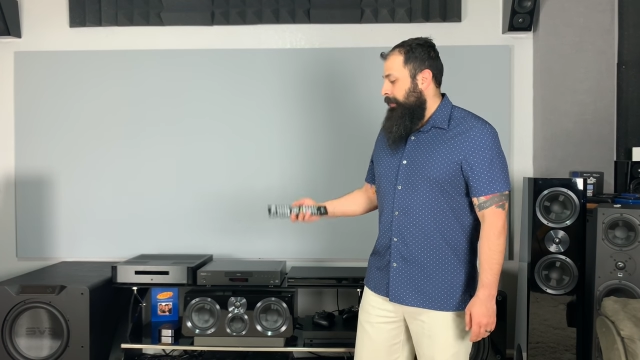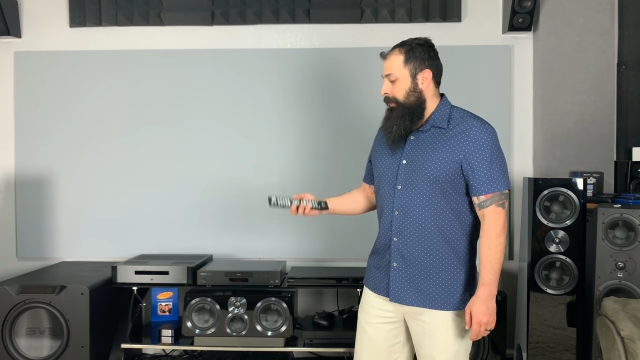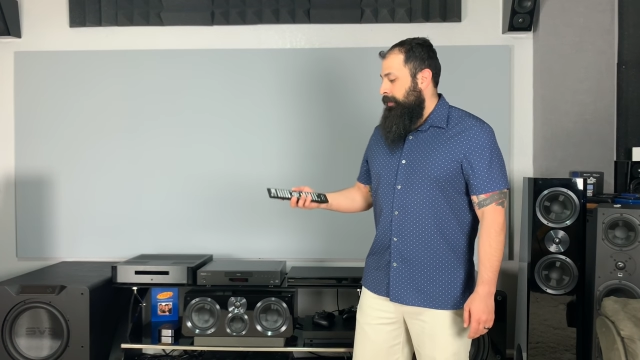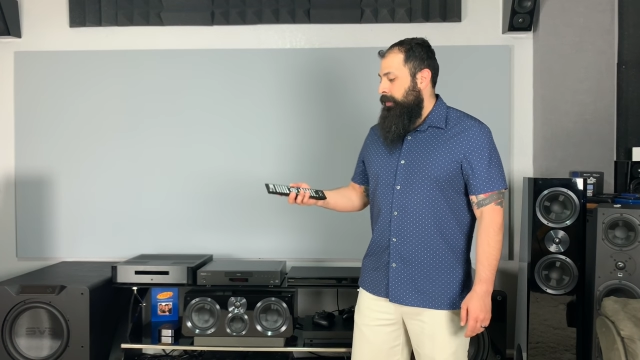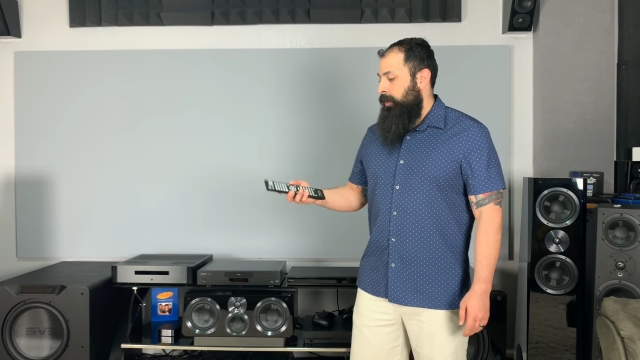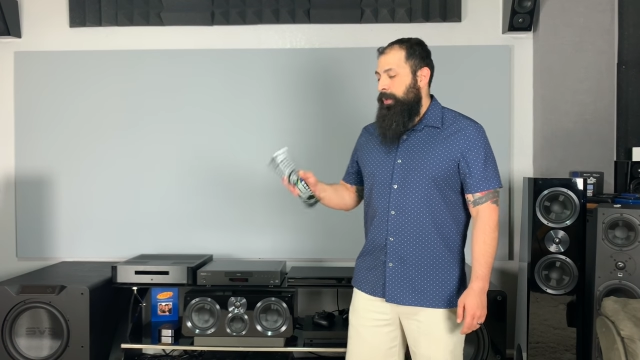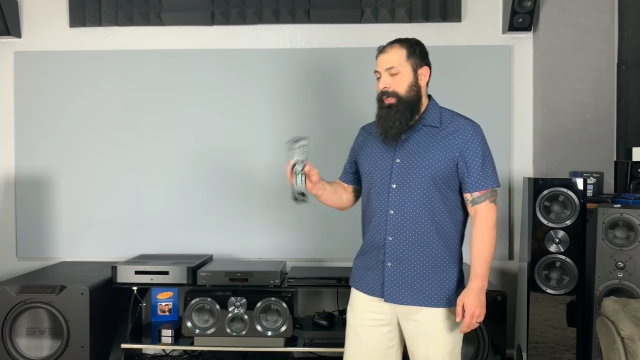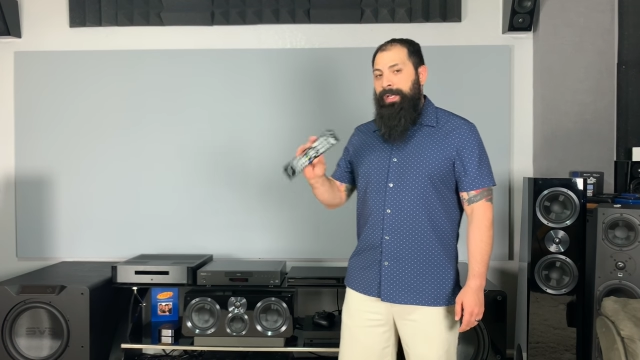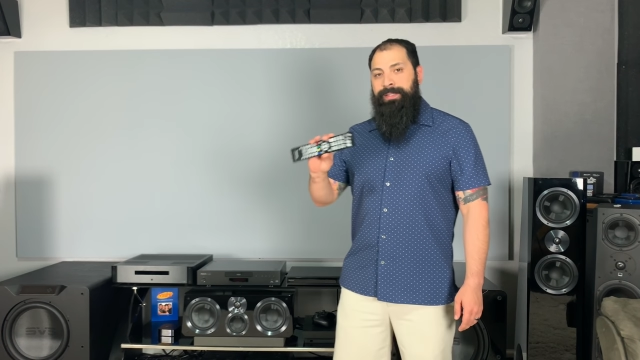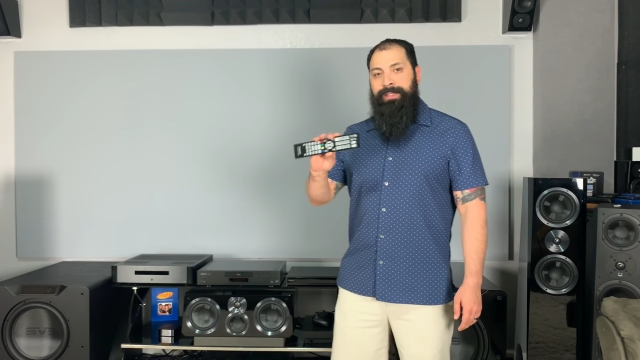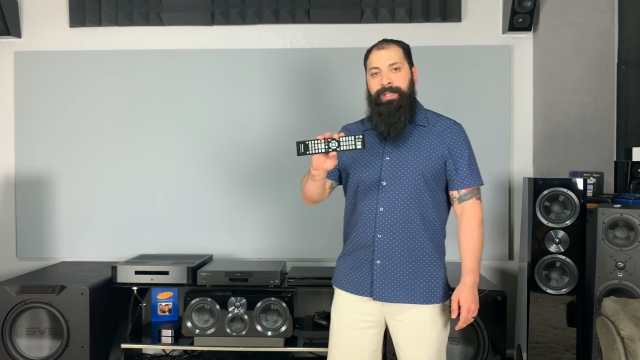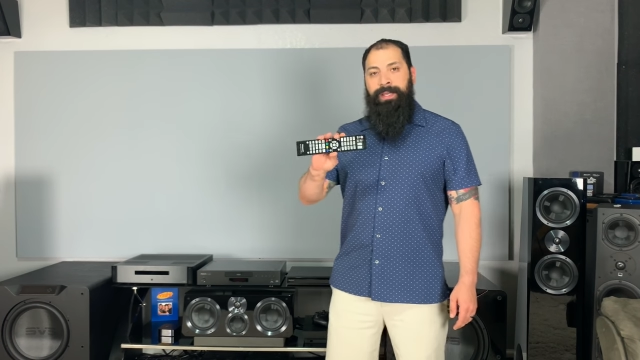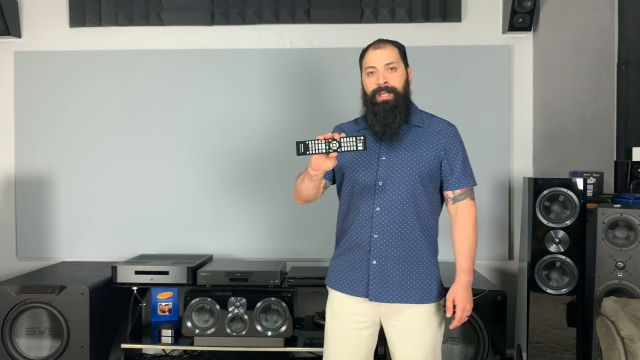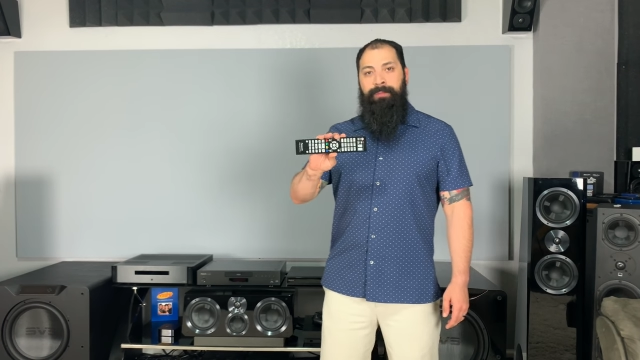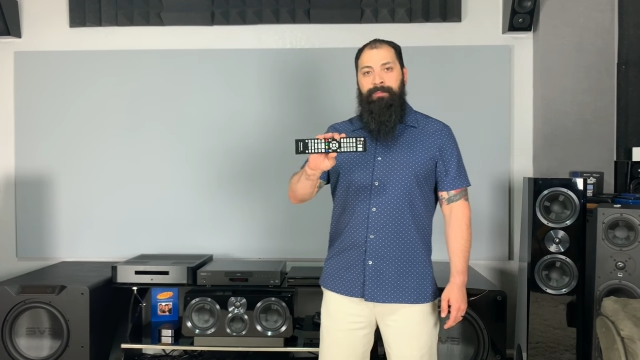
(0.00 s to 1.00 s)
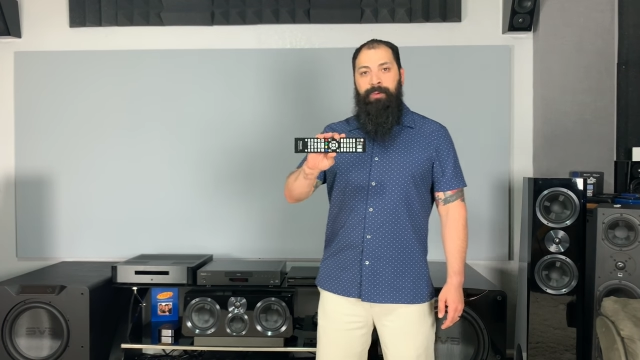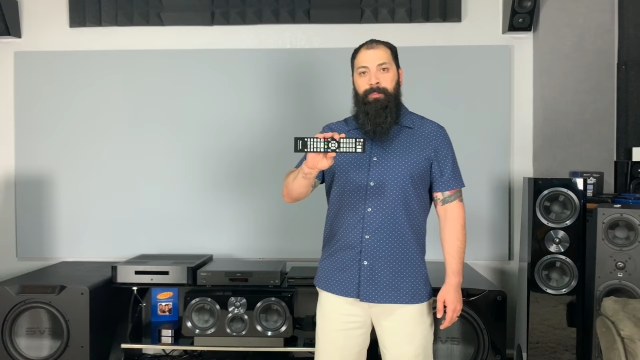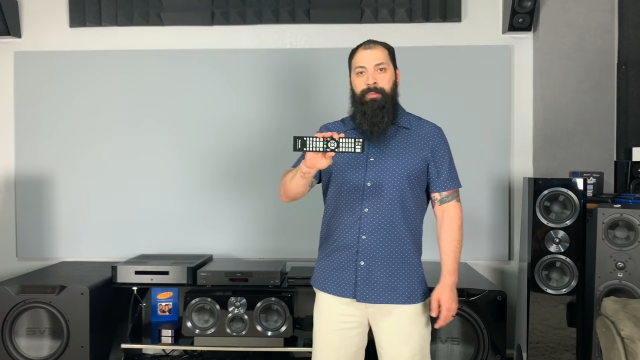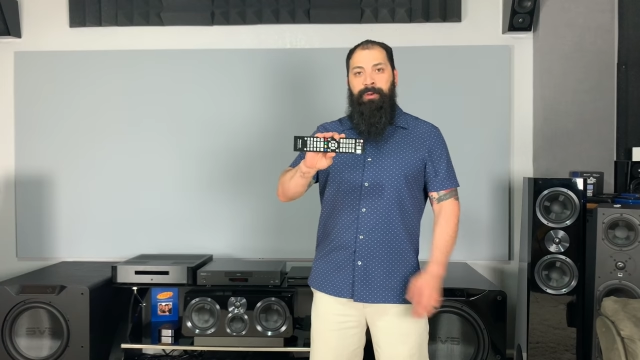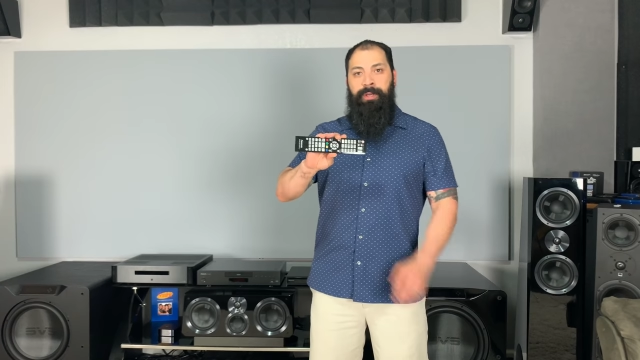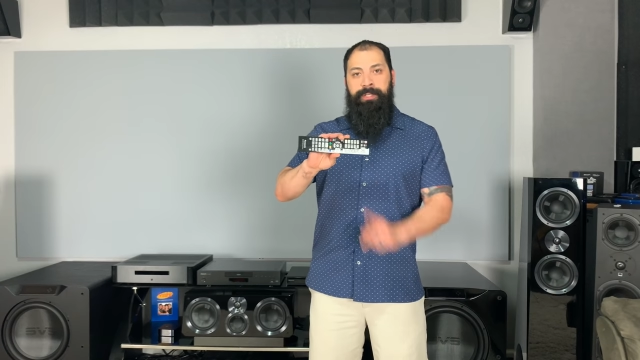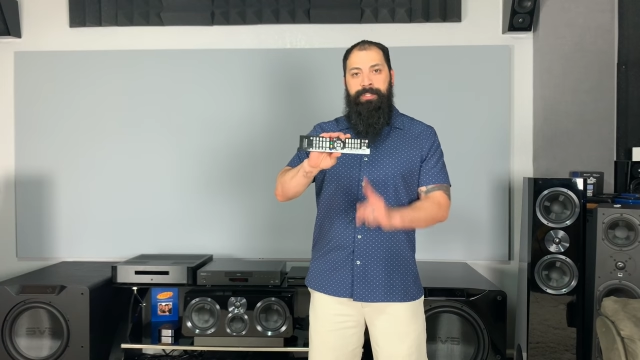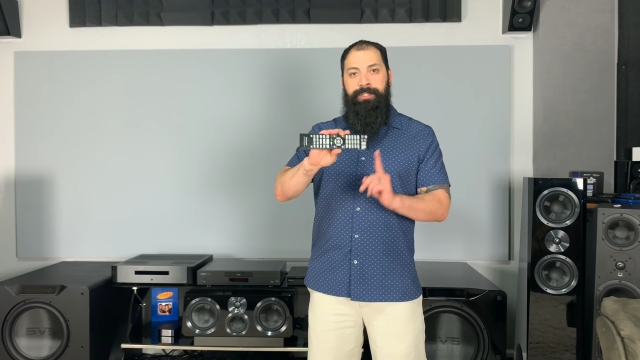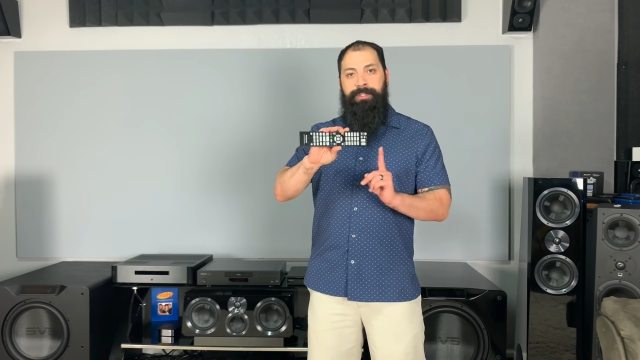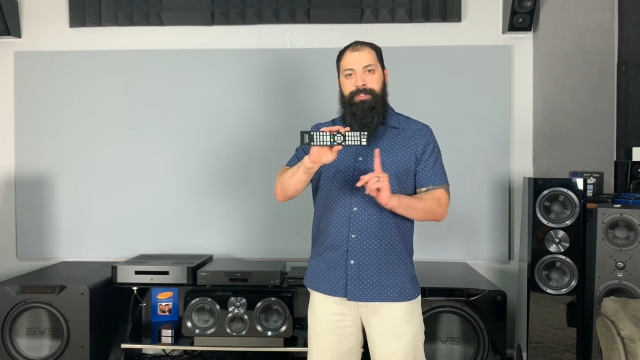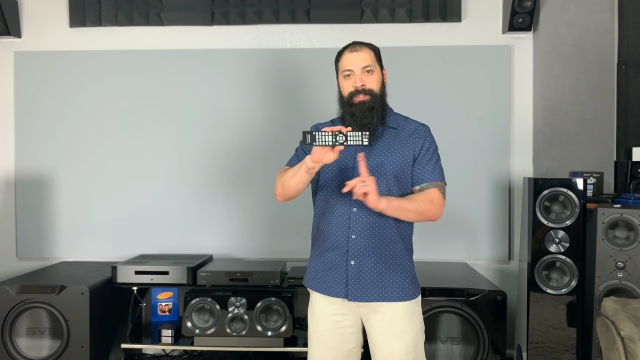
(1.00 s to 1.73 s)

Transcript: So it has that kind of a brushed